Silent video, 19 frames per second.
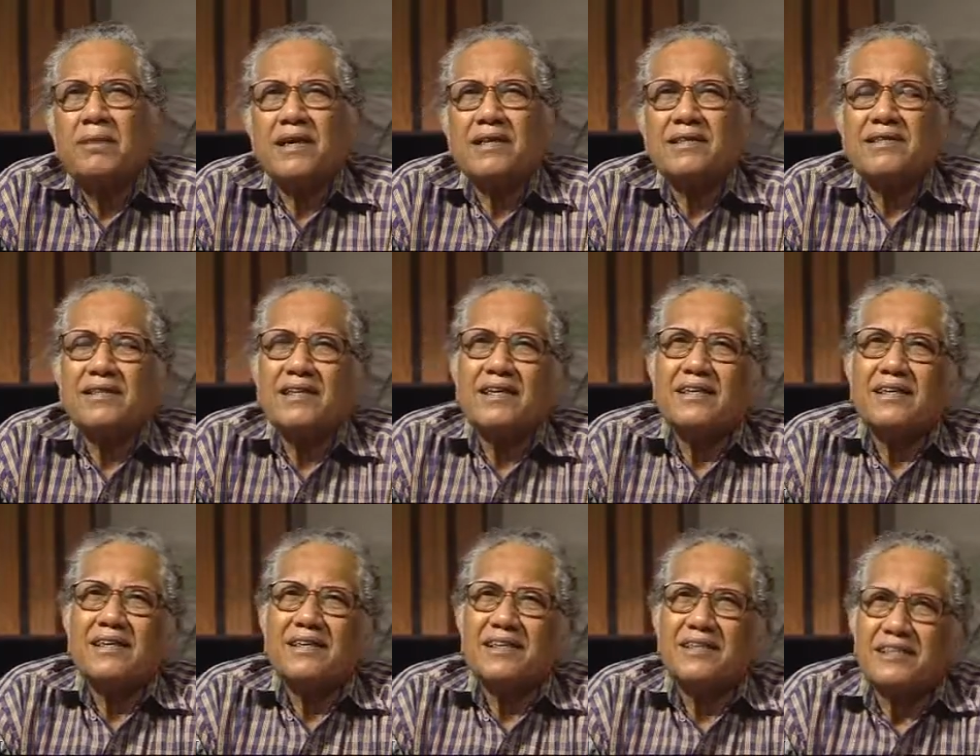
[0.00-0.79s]

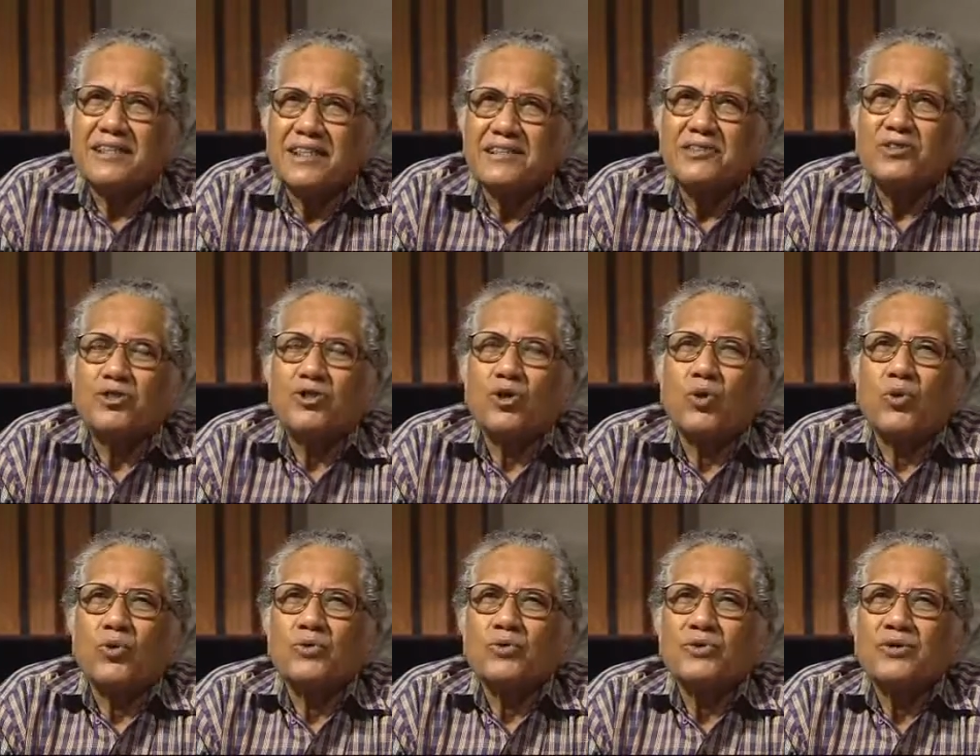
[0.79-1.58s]
But this
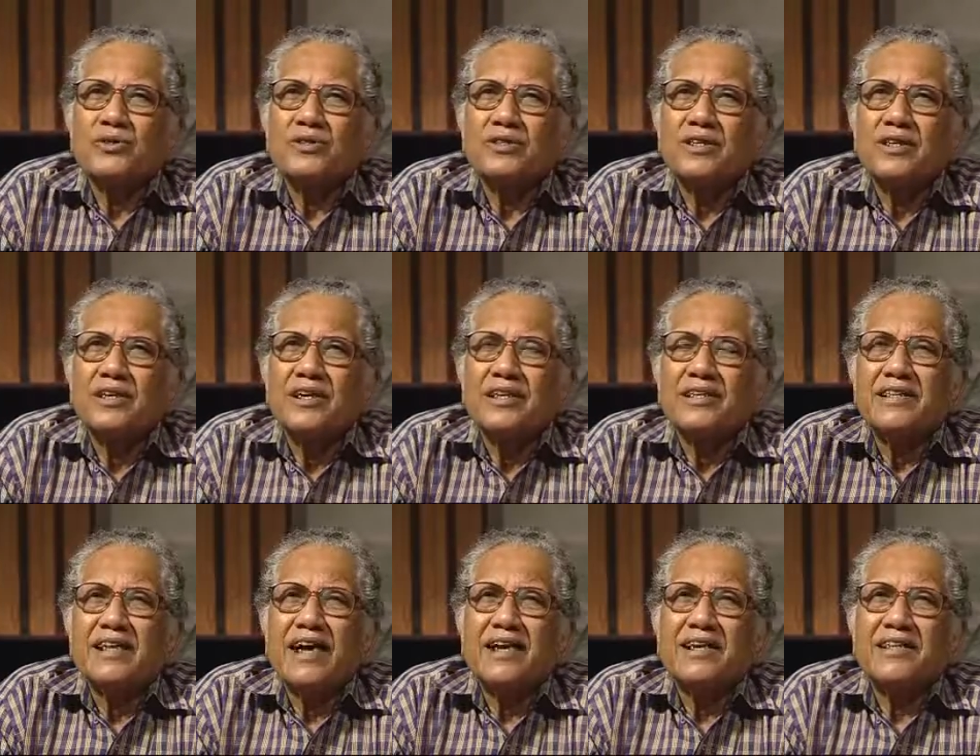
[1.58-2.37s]
shows
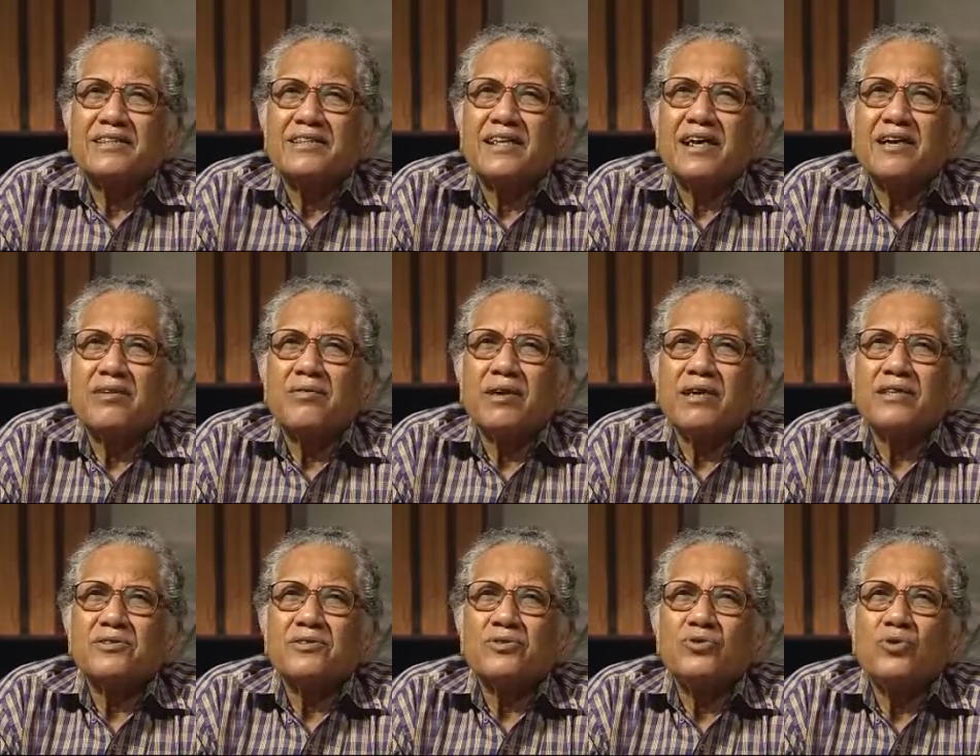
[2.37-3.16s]
that there
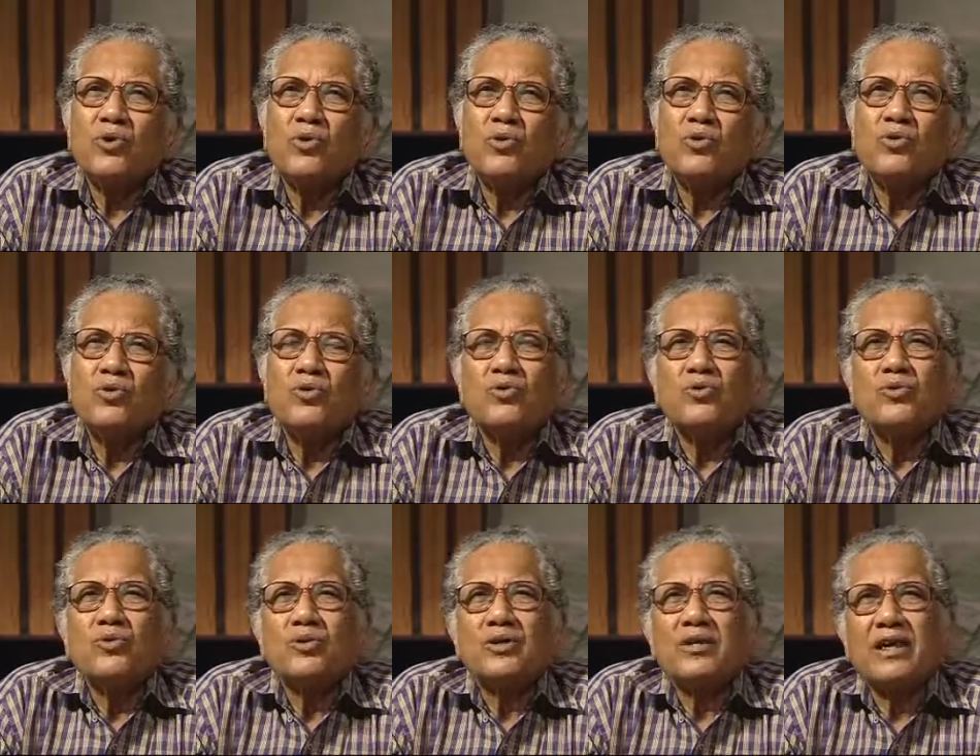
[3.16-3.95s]
was
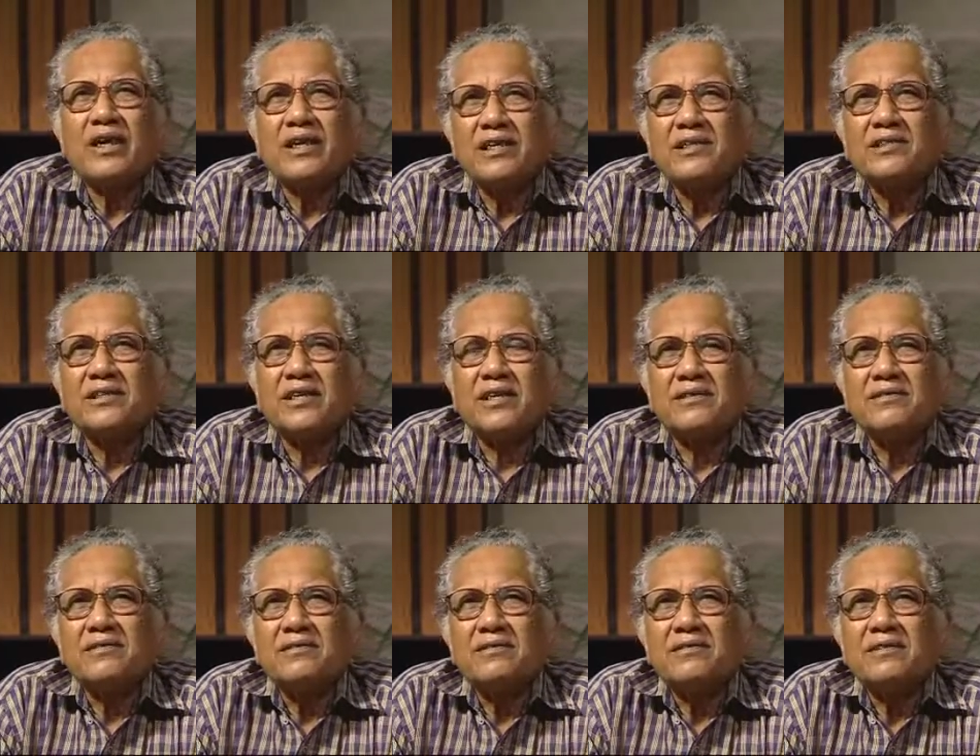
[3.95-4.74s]
no
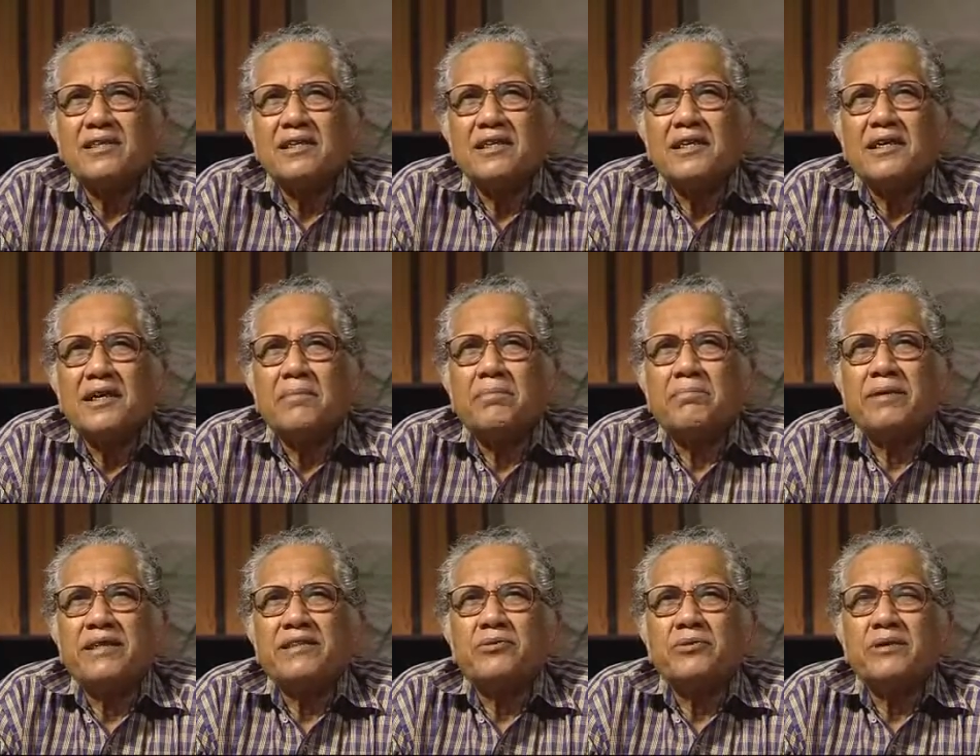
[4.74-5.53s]
connection
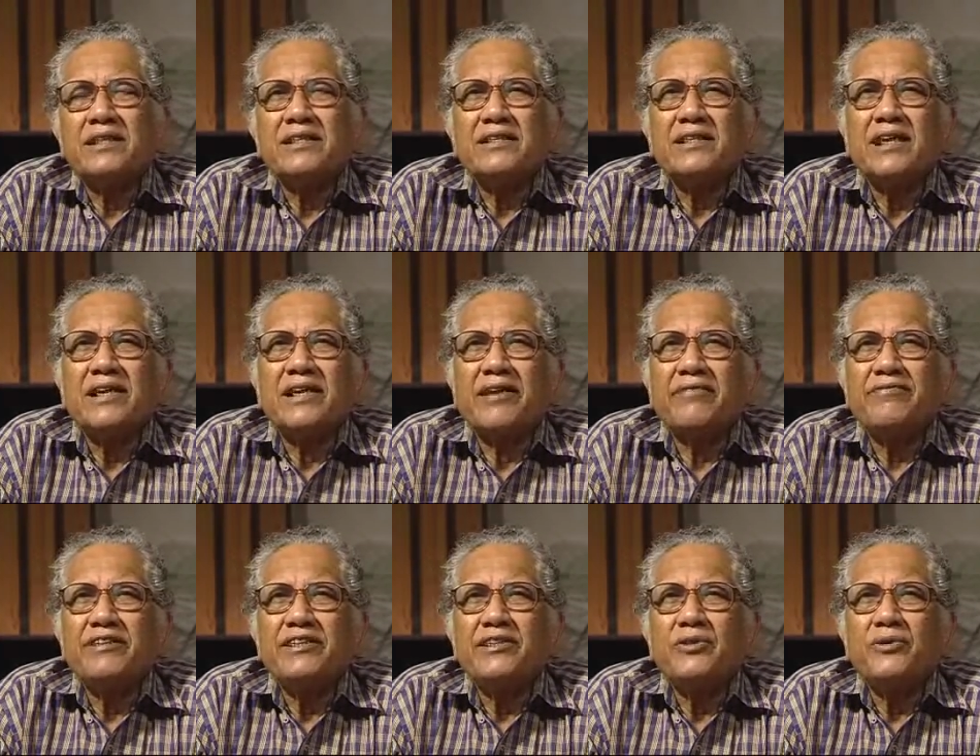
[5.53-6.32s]
between the
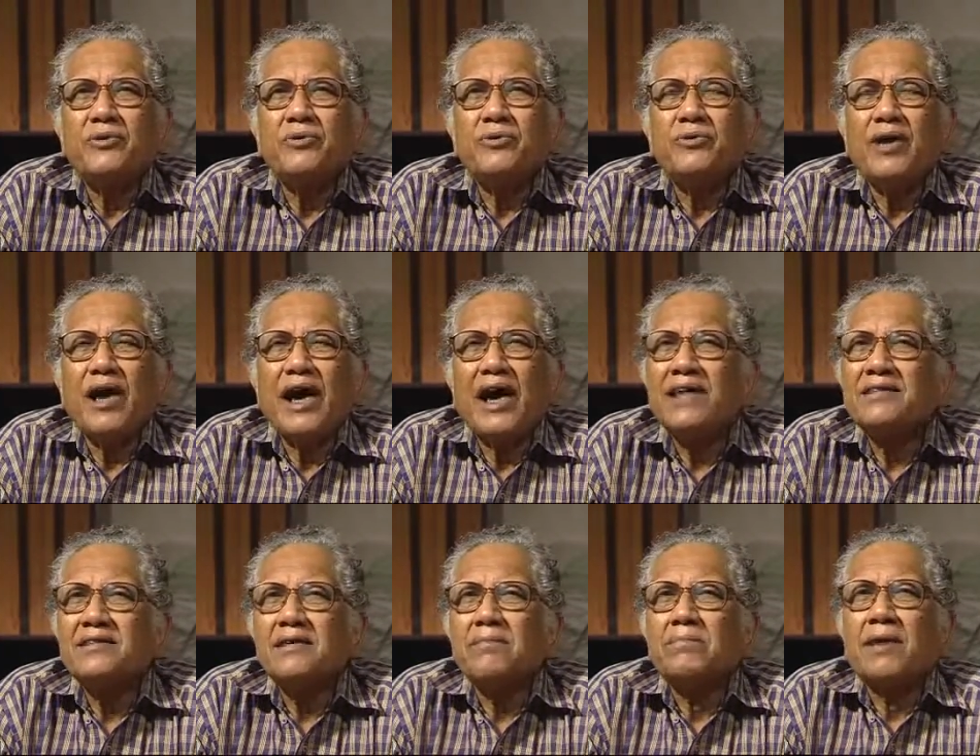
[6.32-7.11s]
revenue
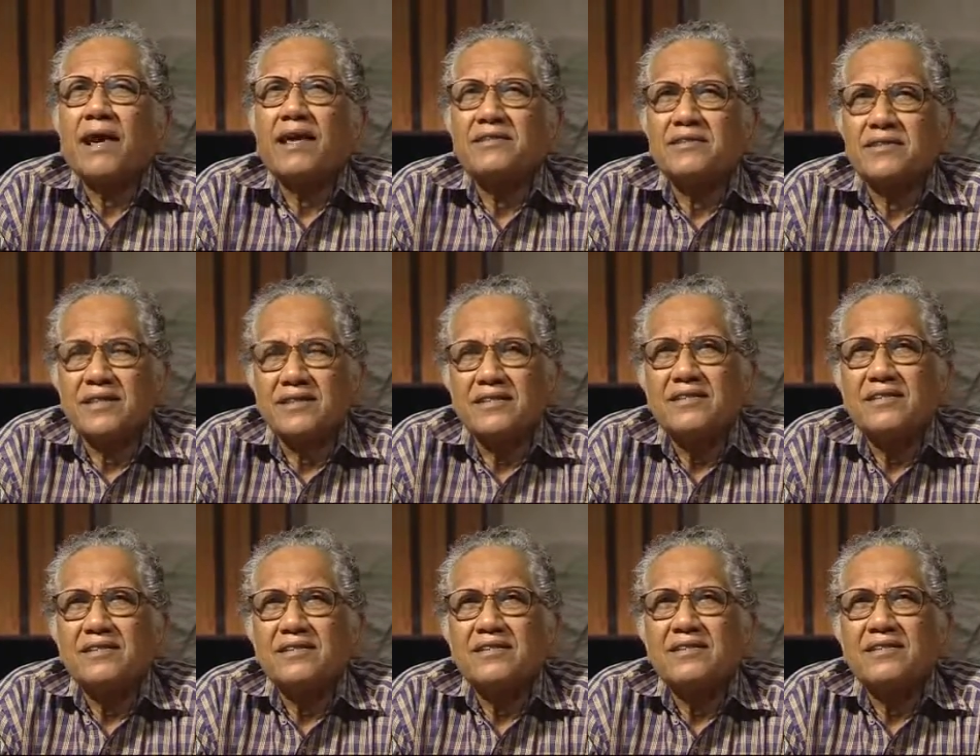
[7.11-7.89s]
and the
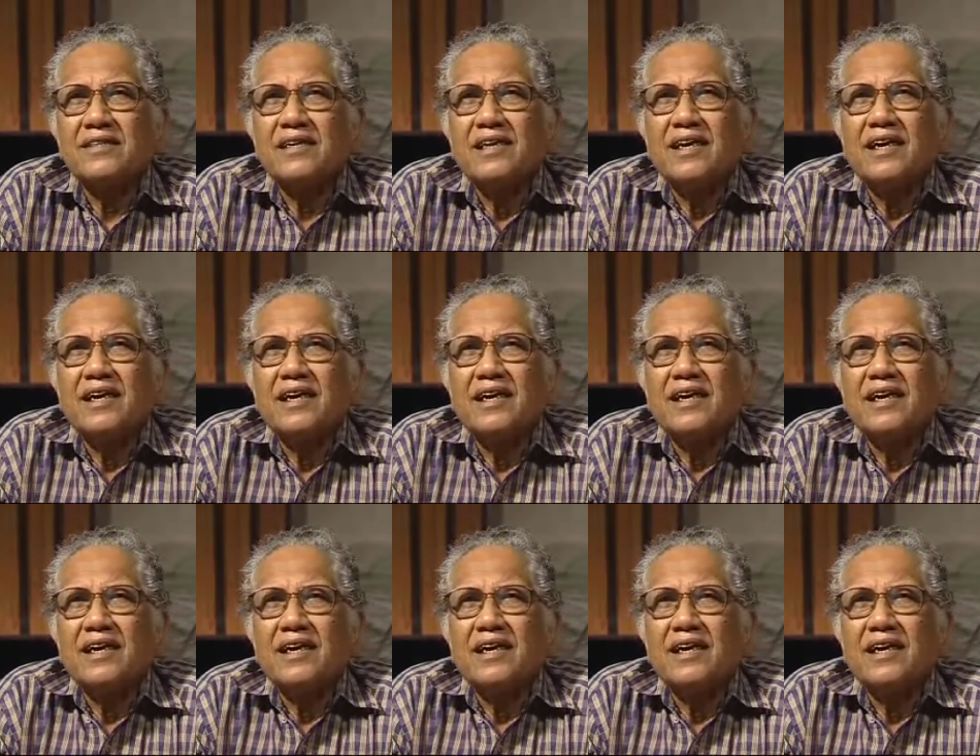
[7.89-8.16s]
prices.